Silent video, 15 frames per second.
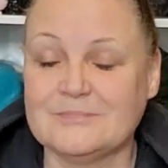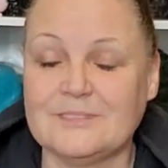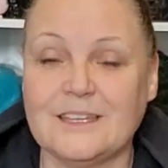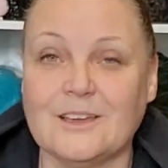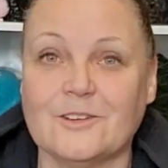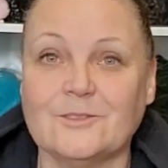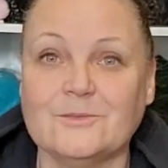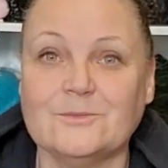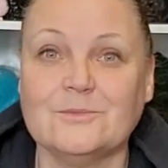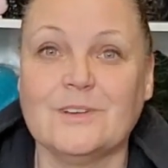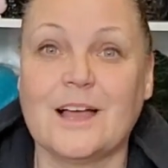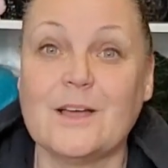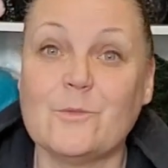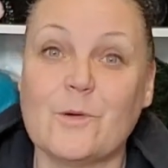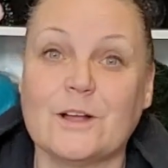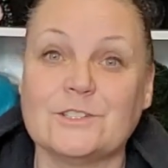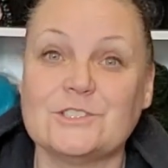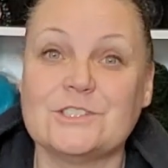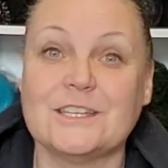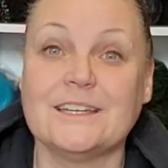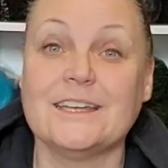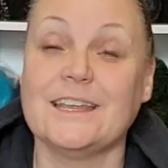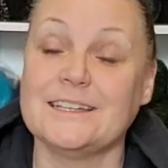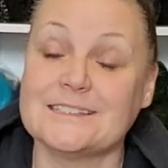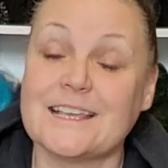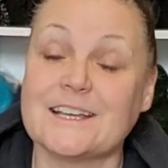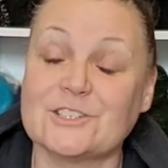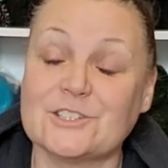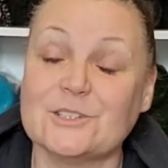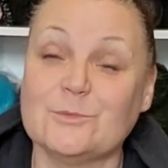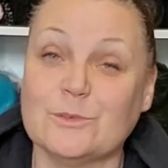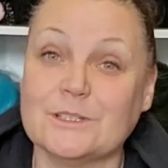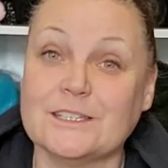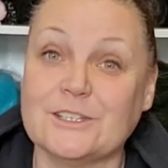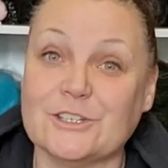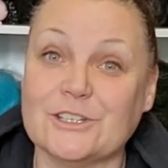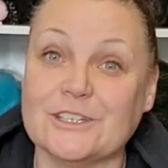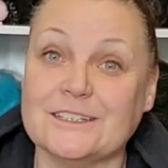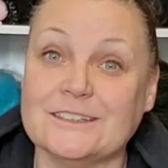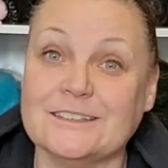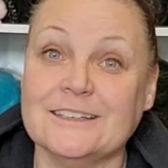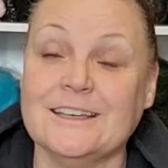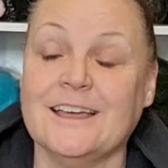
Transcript: You know, I watched it. It's actually really good.